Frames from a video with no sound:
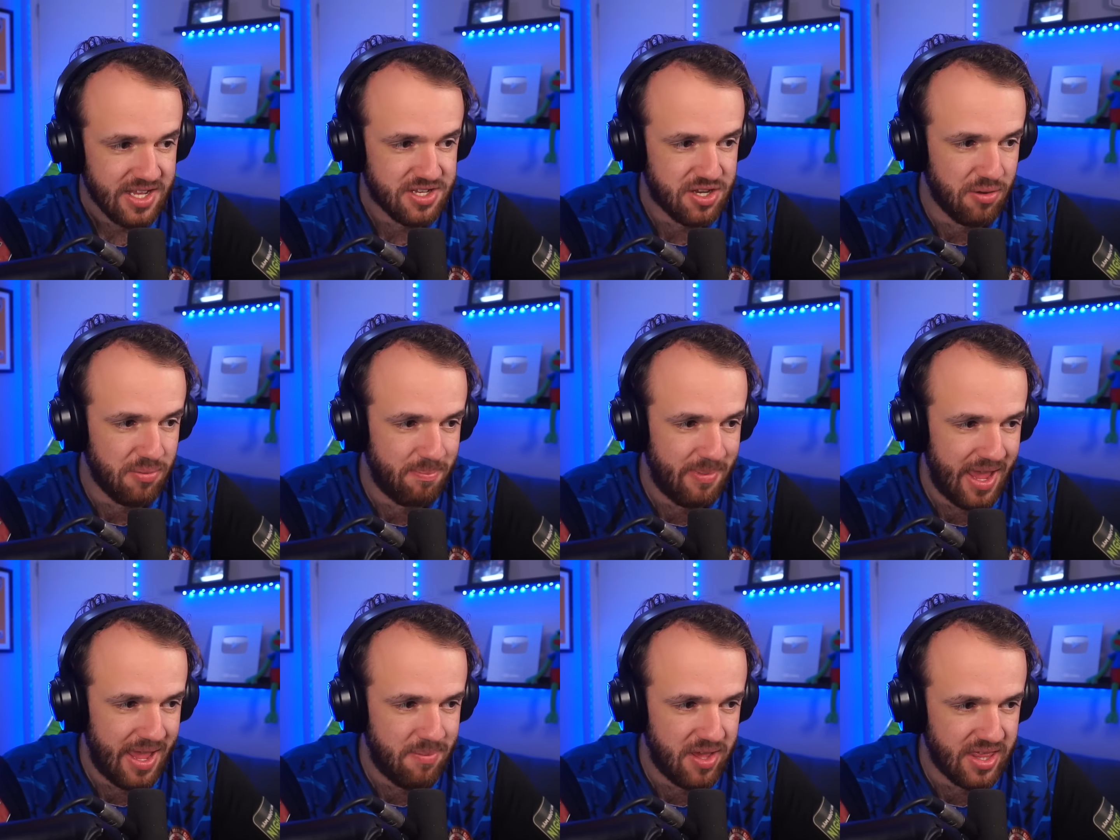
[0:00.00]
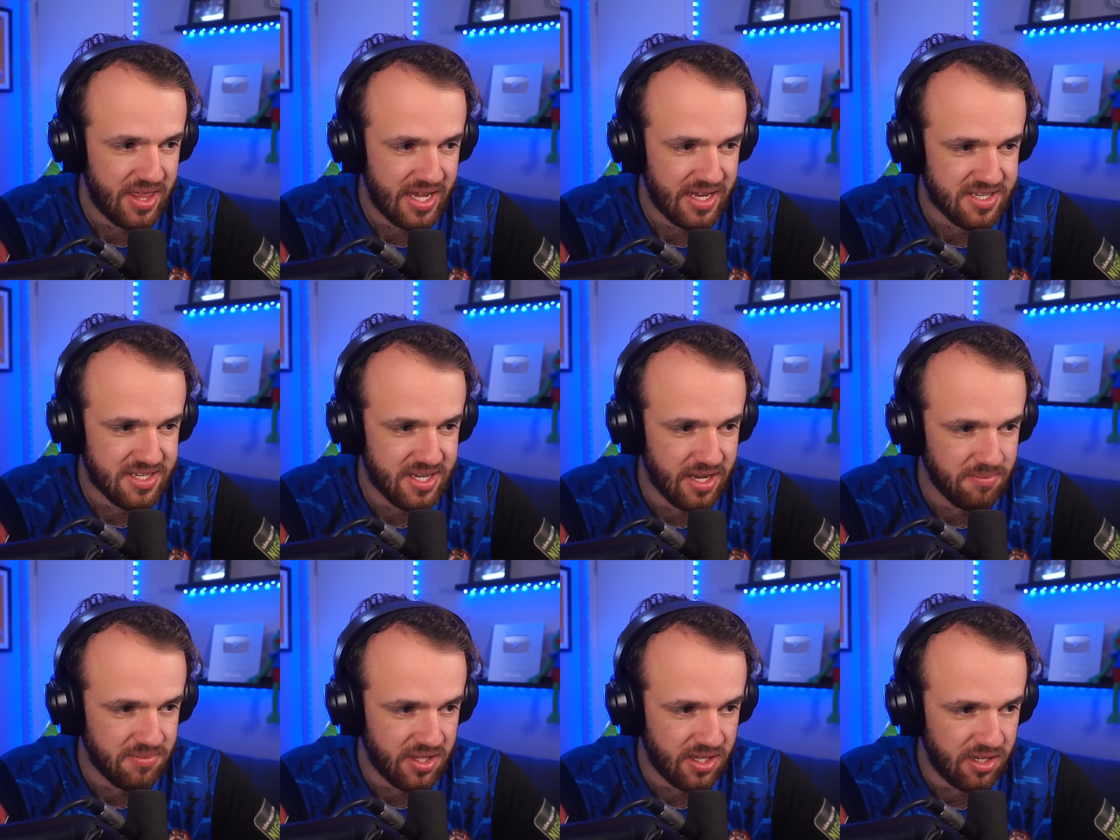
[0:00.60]
So maybe that's
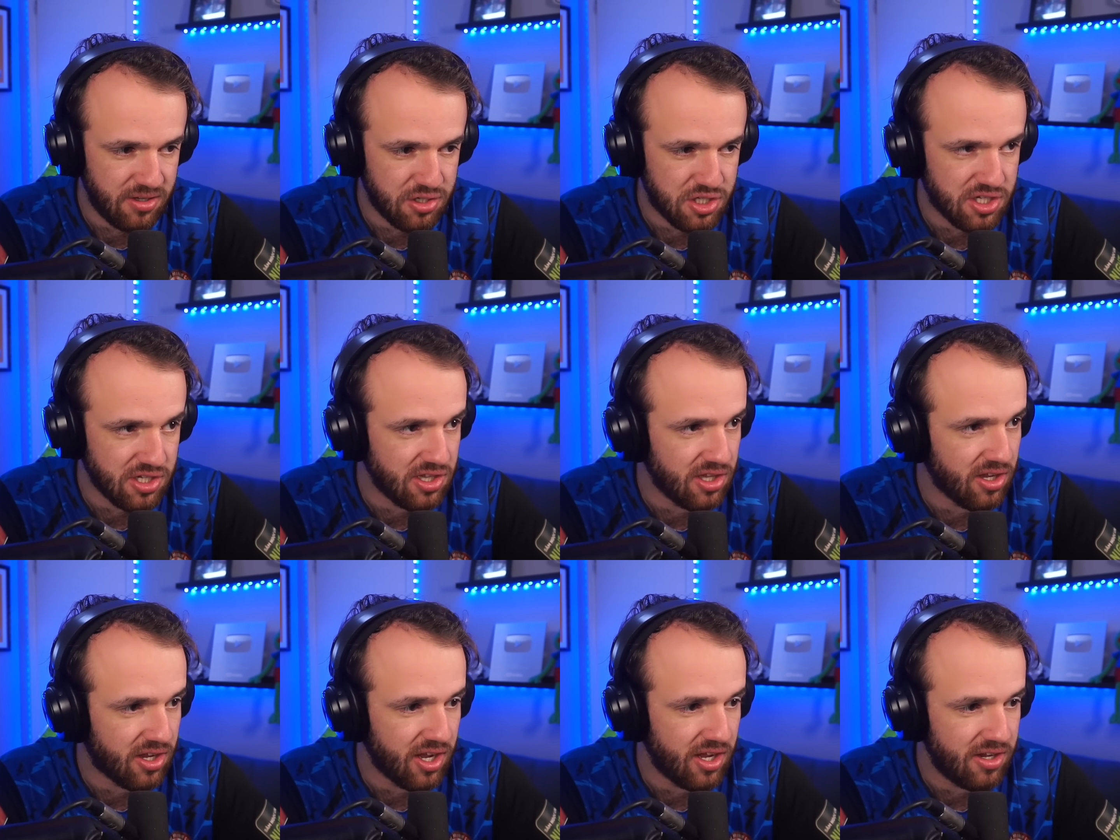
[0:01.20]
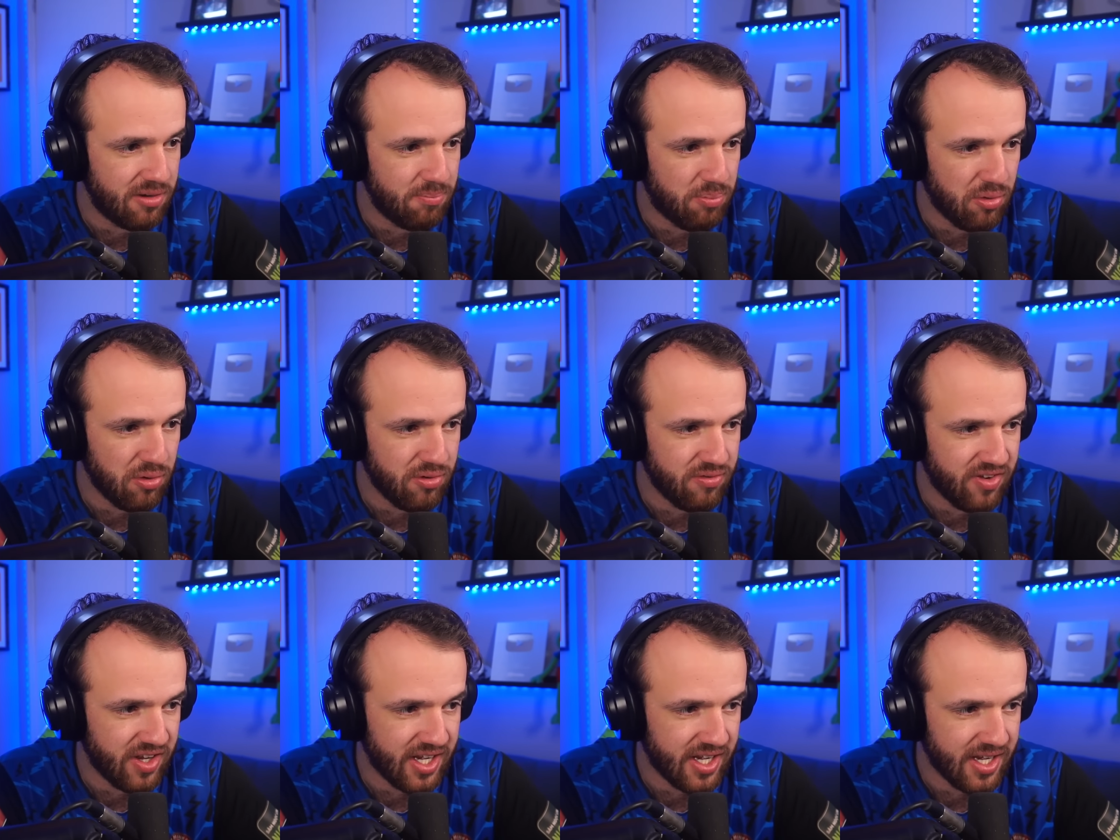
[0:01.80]
something you should look on
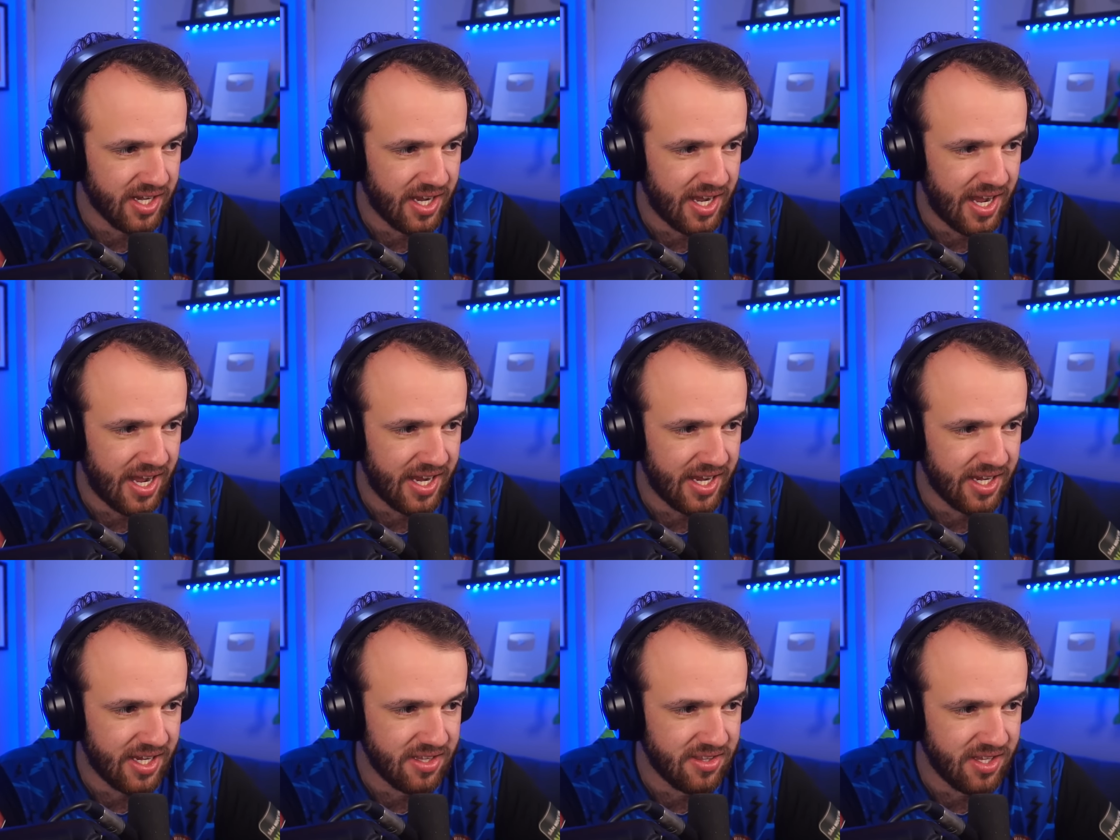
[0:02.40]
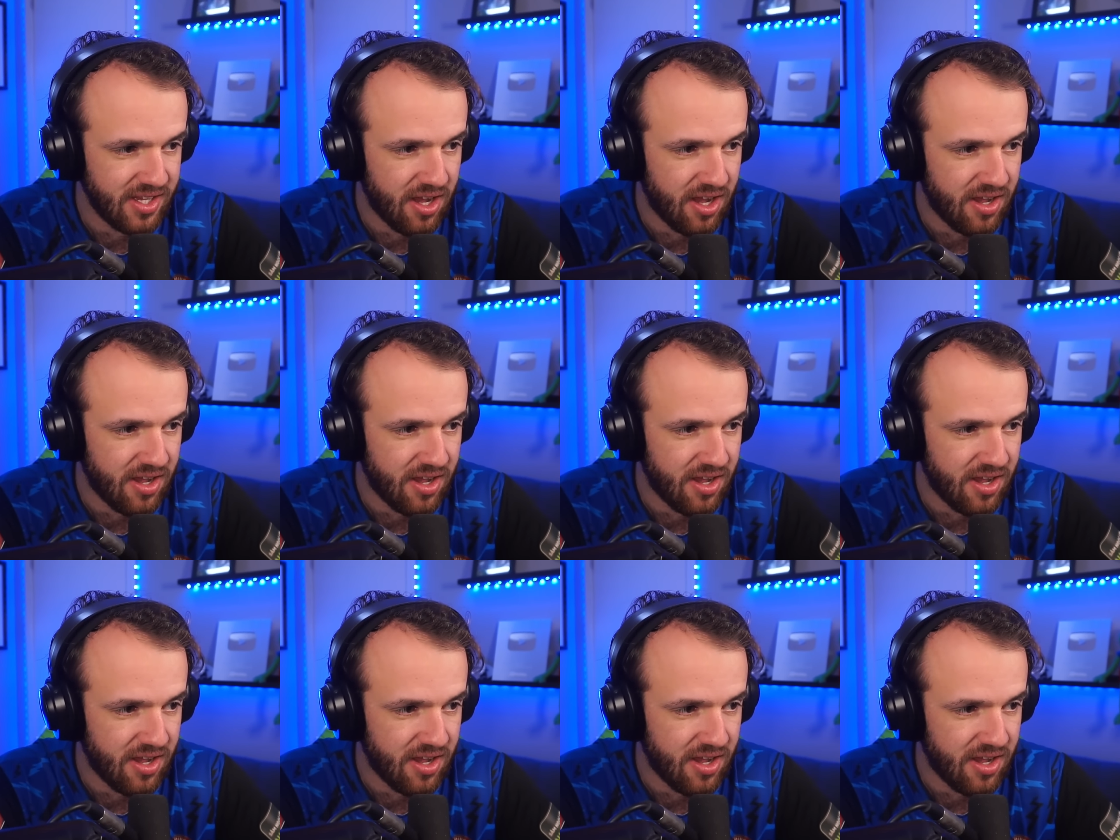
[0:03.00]
improving in the